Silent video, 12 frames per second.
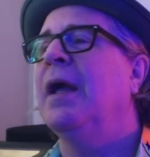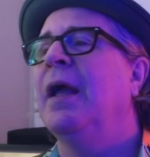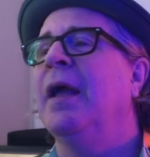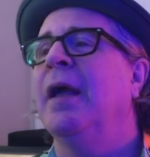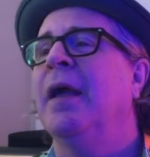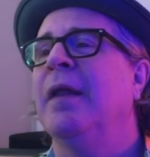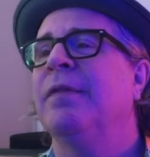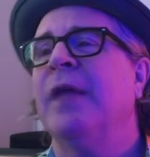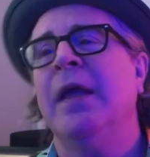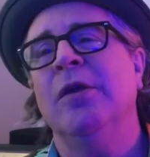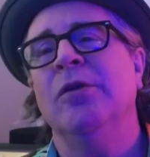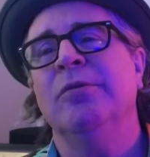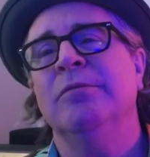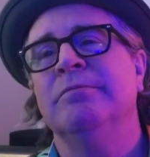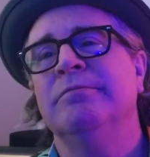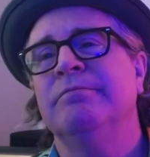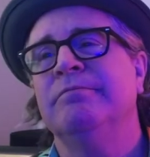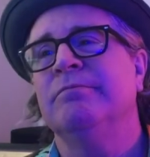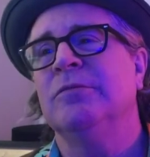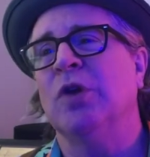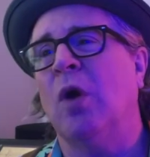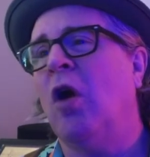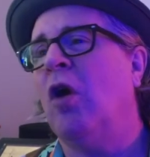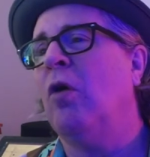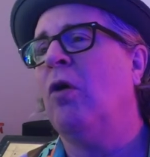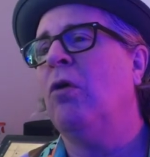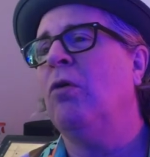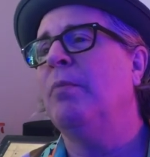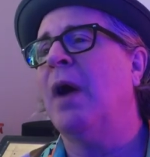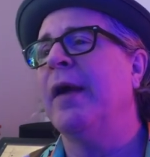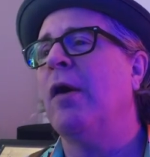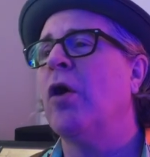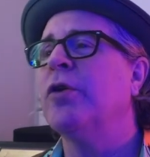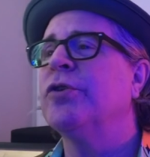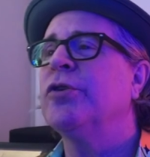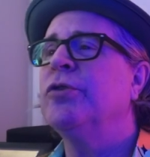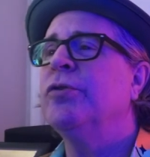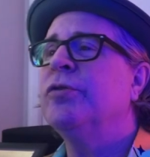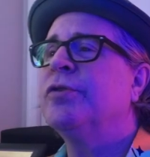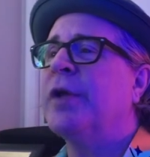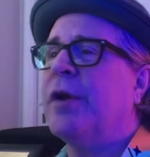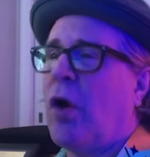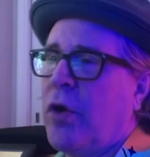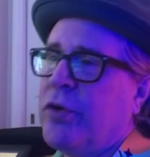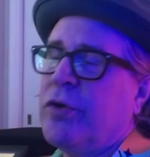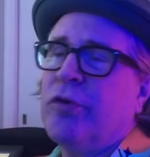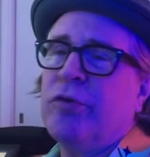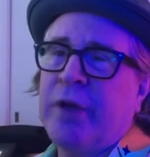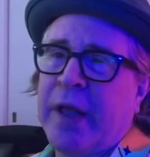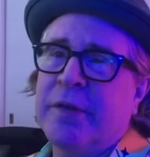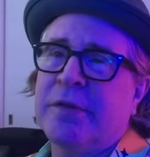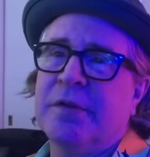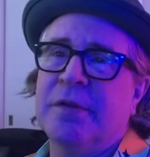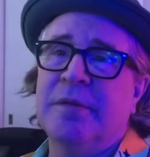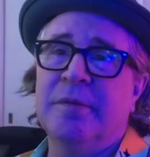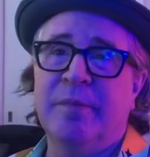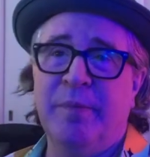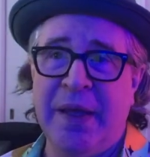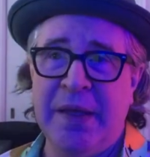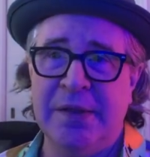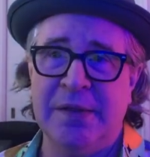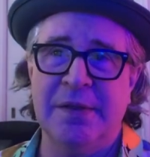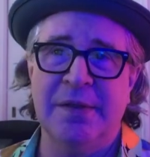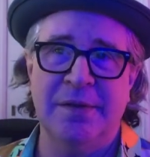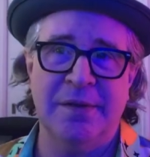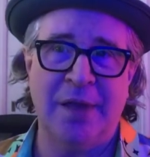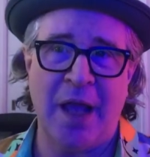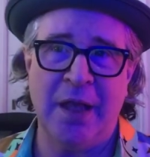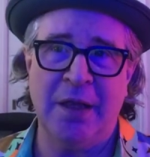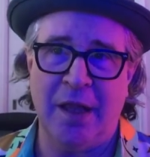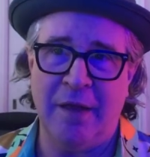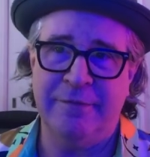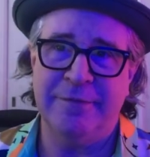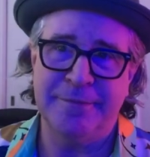And thank you to all my art dudes and art dudettes. Peace and love.